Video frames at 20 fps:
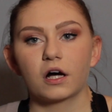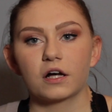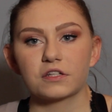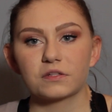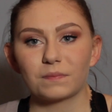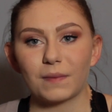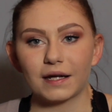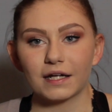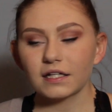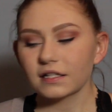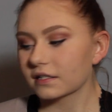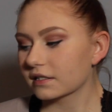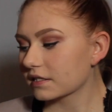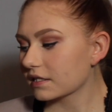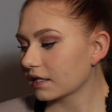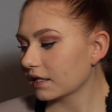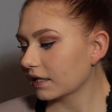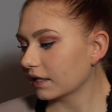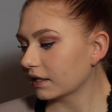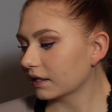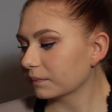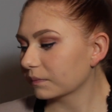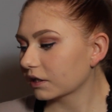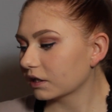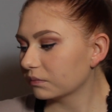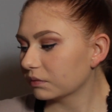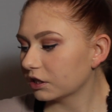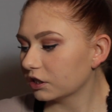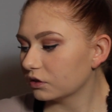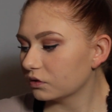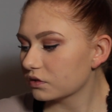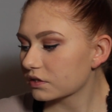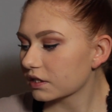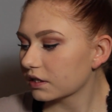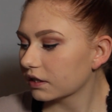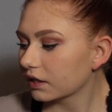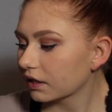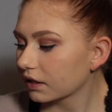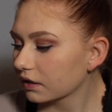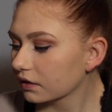Cosmetics, and I'm going to be
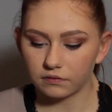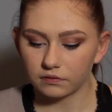using,